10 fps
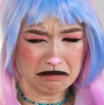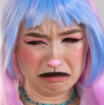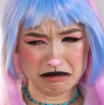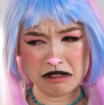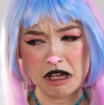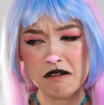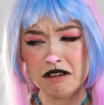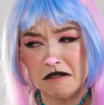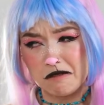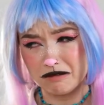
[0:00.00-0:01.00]
Um,
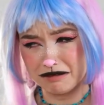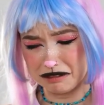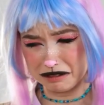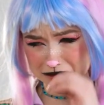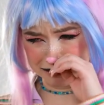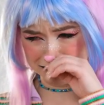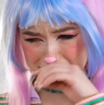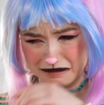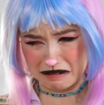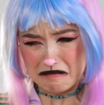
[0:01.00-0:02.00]
my allergies
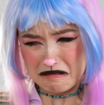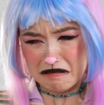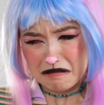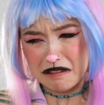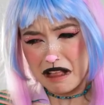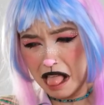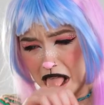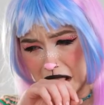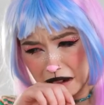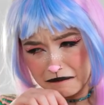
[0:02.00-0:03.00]
are acting up.
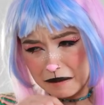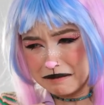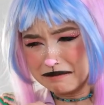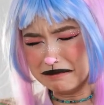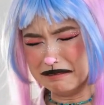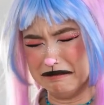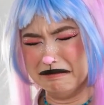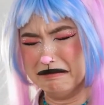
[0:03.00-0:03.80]
Yep, just